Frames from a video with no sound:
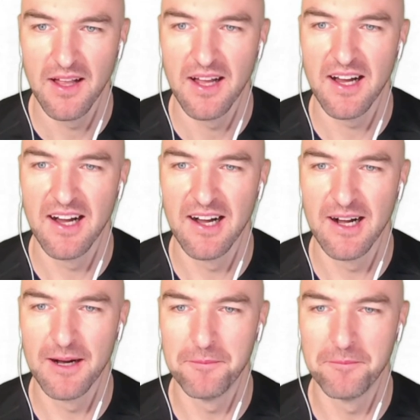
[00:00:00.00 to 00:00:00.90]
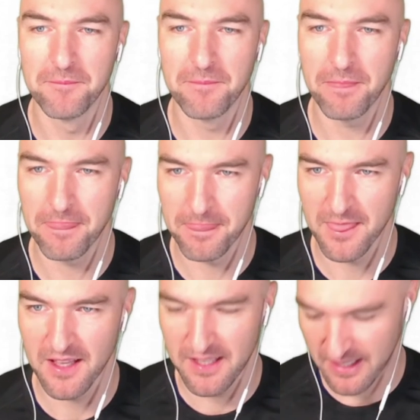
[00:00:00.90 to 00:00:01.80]
And
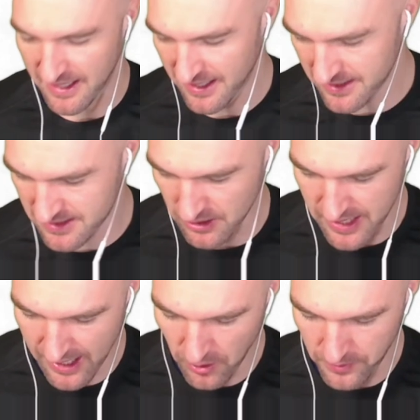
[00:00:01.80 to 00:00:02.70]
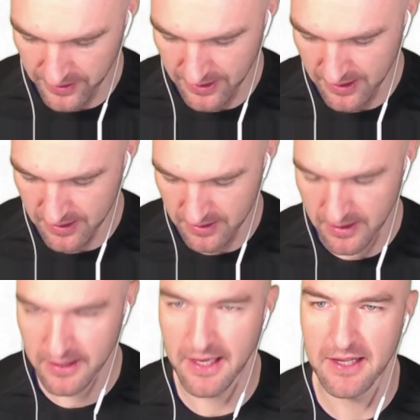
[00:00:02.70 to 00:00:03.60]
so now we can
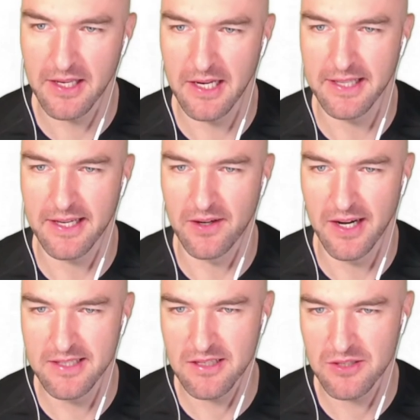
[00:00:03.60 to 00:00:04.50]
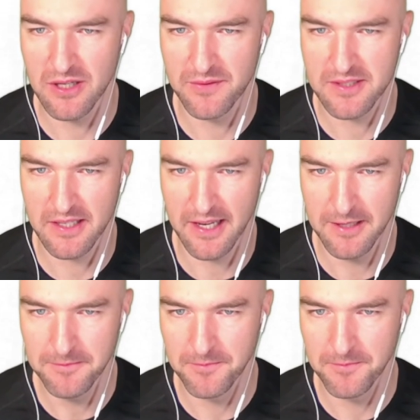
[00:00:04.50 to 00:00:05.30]
calculate our isosurface again.